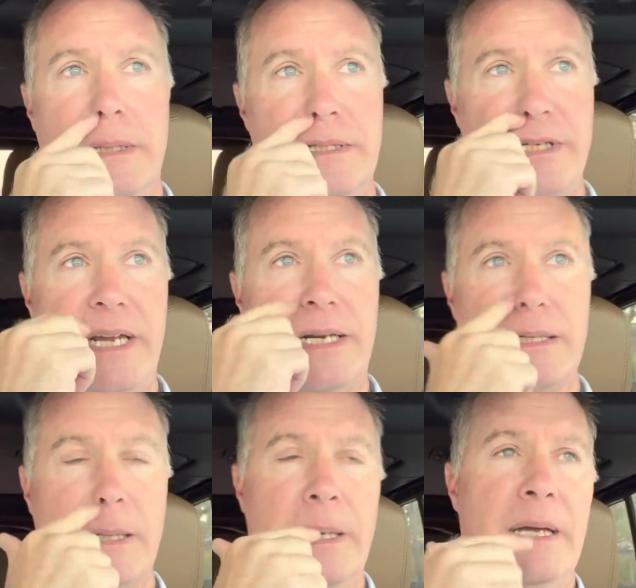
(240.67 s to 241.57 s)
cheat."
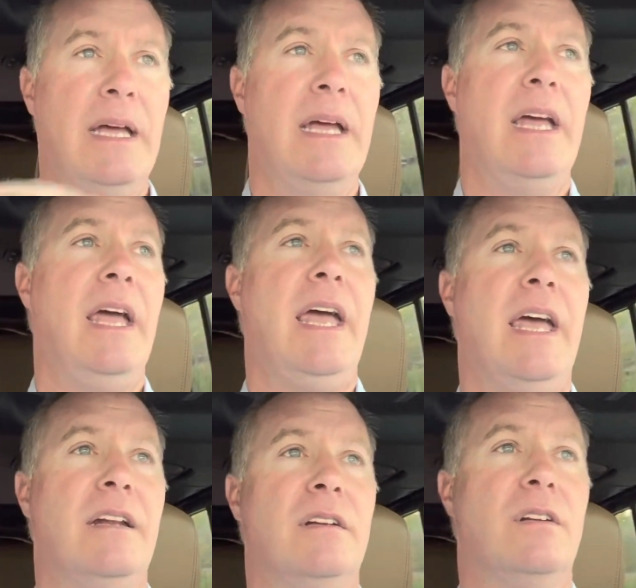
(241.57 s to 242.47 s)

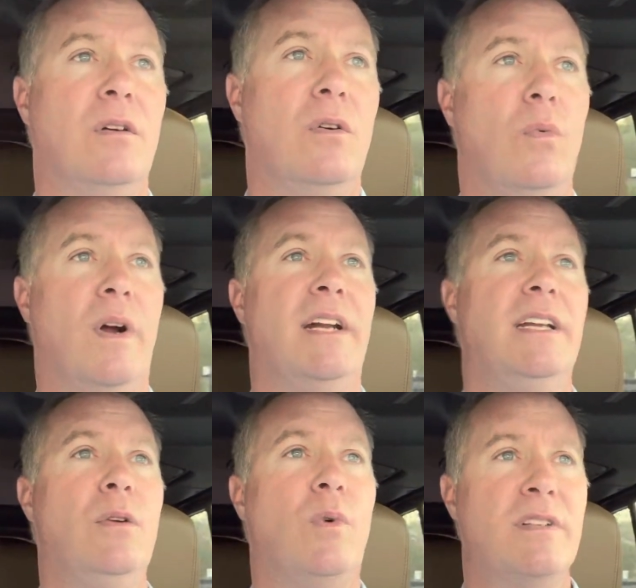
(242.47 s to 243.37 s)
And what I
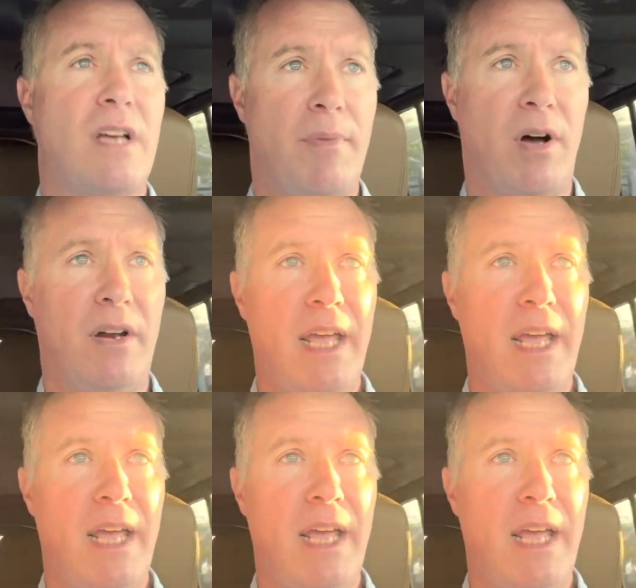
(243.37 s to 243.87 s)
did was I bought